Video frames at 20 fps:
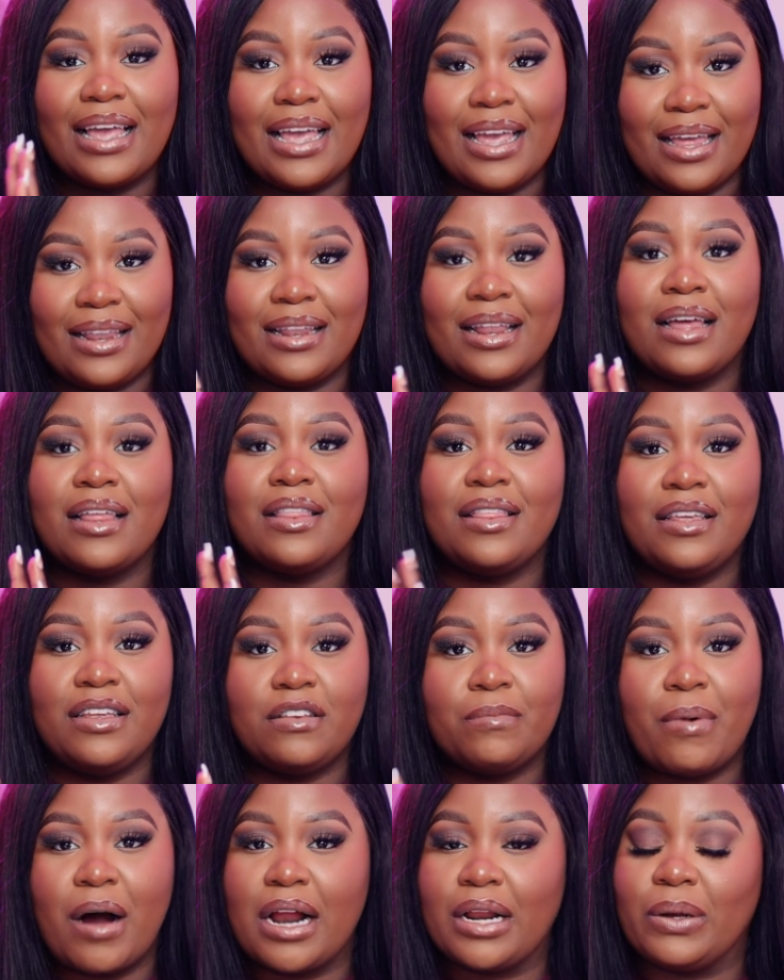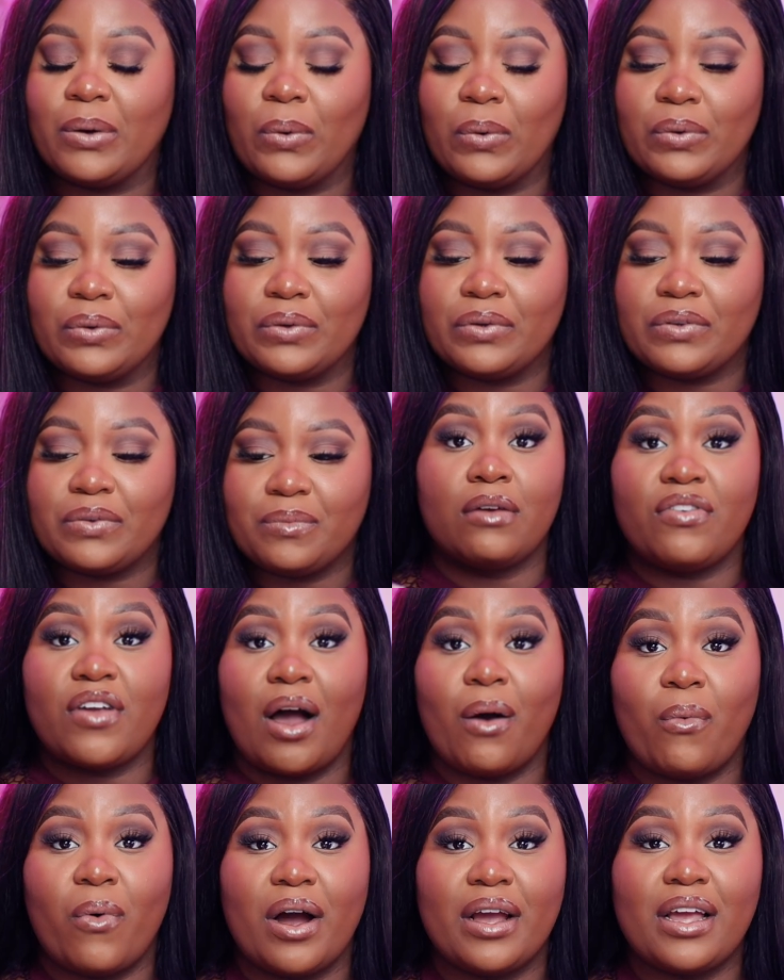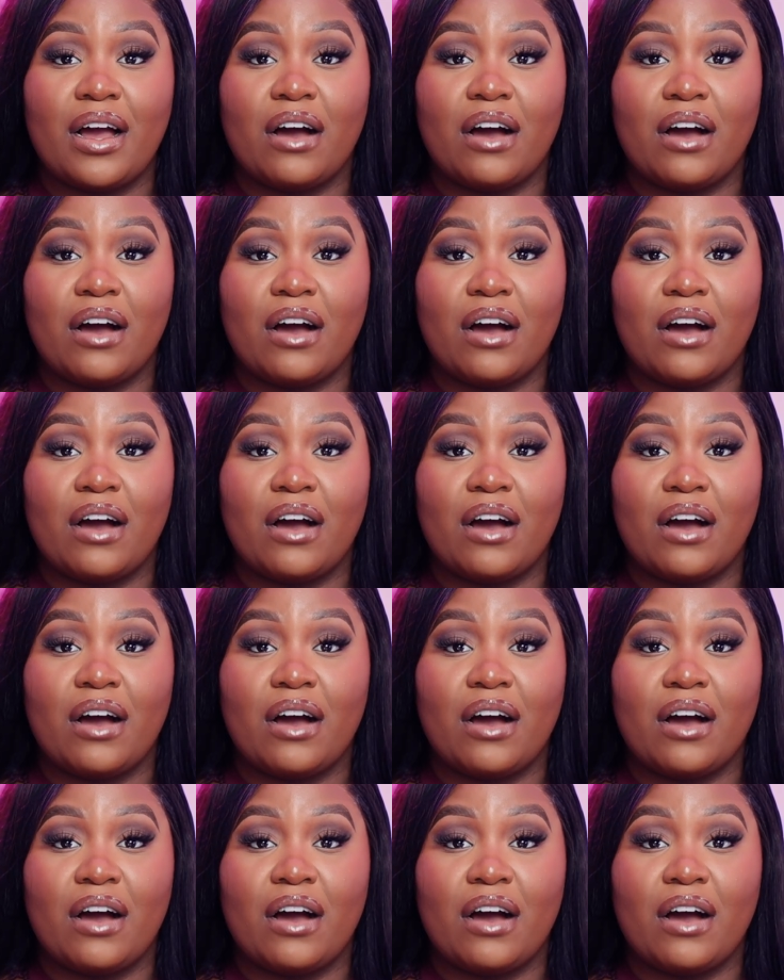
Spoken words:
and these body oils. If y'all want